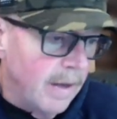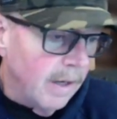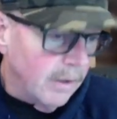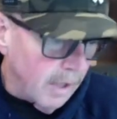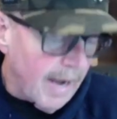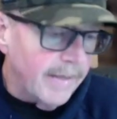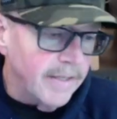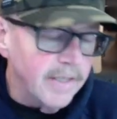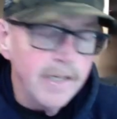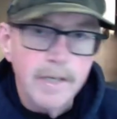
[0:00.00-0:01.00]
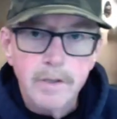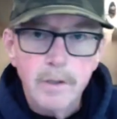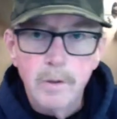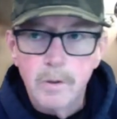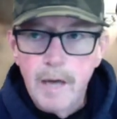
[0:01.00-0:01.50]
Glad to see it
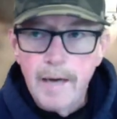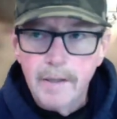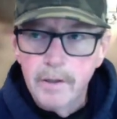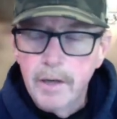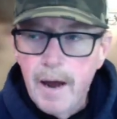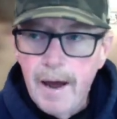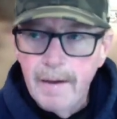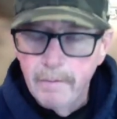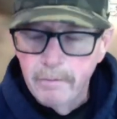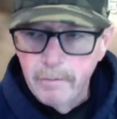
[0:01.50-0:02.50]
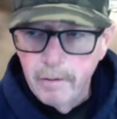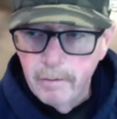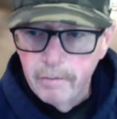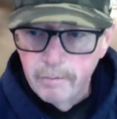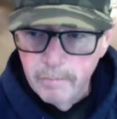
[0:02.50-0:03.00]
too. Got a good eye of,
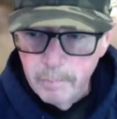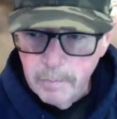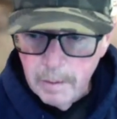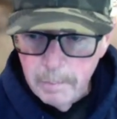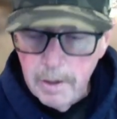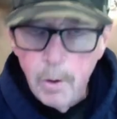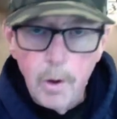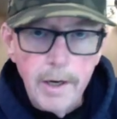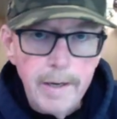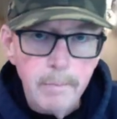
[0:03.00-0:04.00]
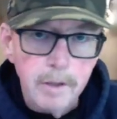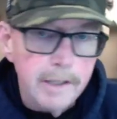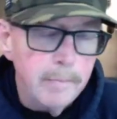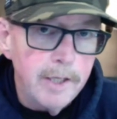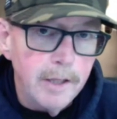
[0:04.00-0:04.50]
of Peoria and
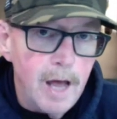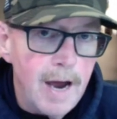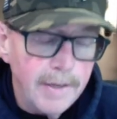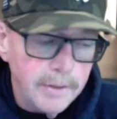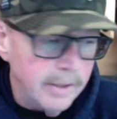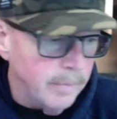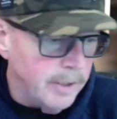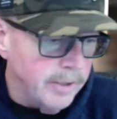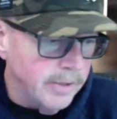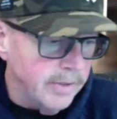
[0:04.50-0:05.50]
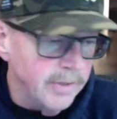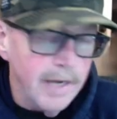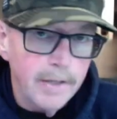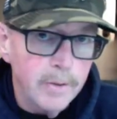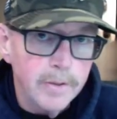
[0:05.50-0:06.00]
believing the Lions are going to be just as
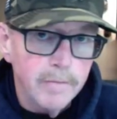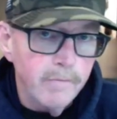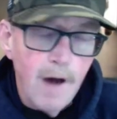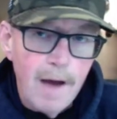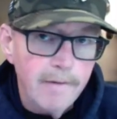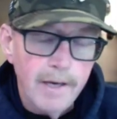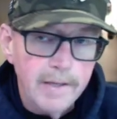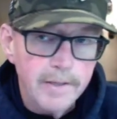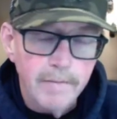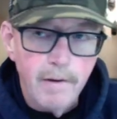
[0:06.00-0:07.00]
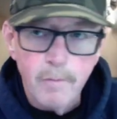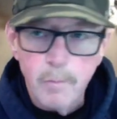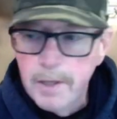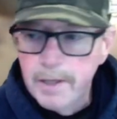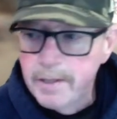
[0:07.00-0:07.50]
dangerous in 5A as they've ever
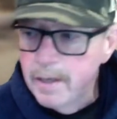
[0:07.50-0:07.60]
been.